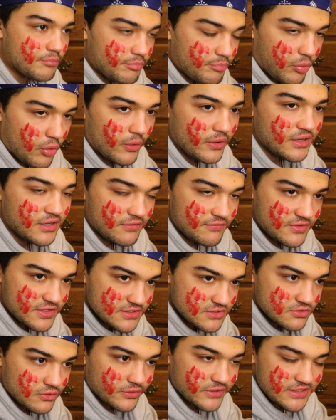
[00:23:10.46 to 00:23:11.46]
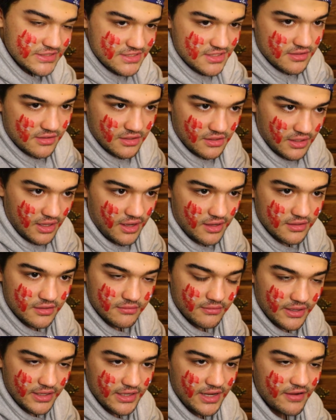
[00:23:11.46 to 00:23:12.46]
Point of this story is the clock,
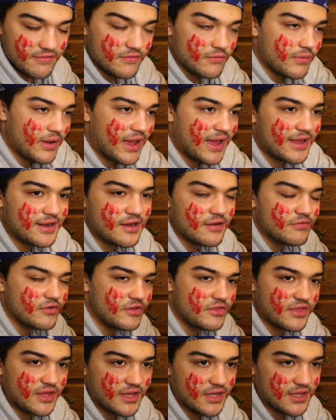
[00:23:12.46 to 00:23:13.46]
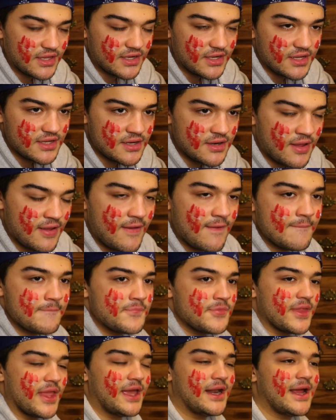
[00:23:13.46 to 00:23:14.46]
right? We had everything in it.
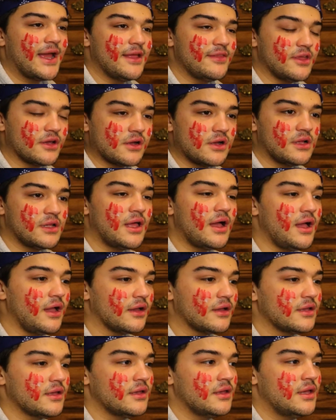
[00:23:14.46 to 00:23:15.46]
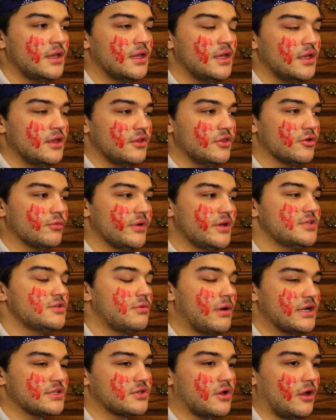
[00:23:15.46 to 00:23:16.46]
And the clock, the reason
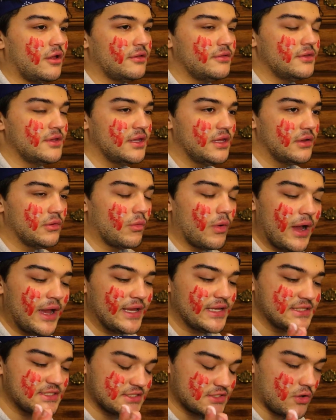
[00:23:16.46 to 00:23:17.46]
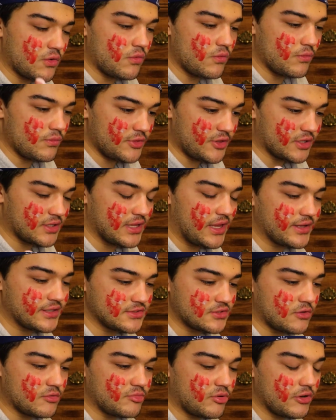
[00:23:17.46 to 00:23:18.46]
why it's called, why it's so, the clock
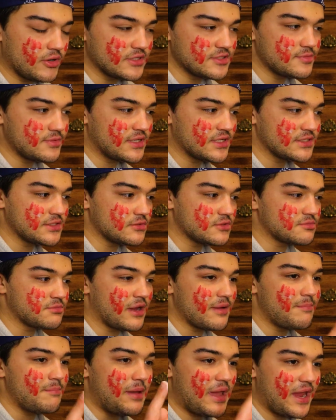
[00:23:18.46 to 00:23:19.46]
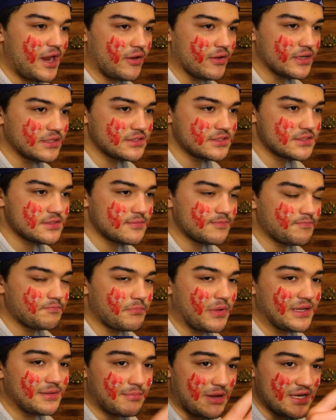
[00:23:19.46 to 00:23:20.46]
is so important is because it was my parents,
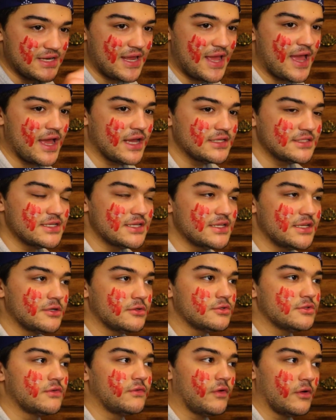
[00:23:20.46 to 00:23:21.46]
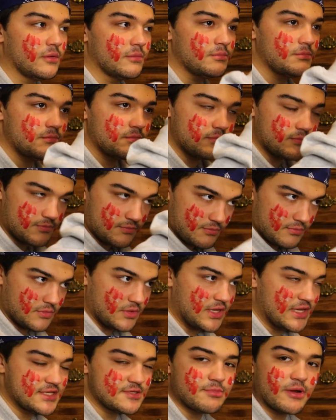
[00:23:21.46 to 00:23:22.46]
my dad's, and then it was for
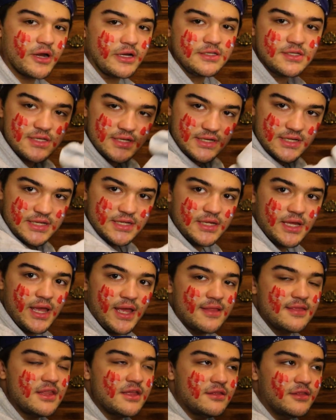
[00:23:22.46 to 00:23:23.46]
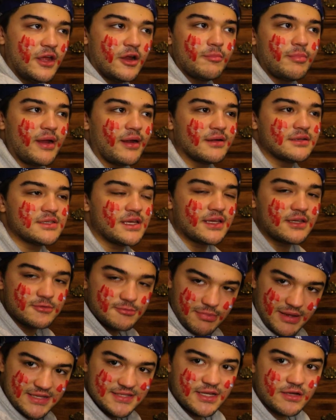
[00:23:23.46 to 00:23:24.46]
his parents and then their parents. Like, it was
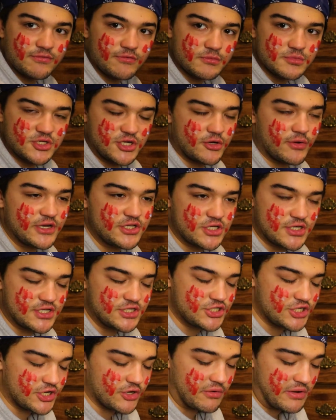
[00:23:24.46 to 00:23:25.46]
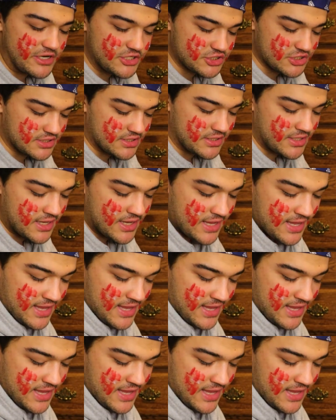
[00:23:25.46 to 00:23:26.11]
passed down from generation to generation,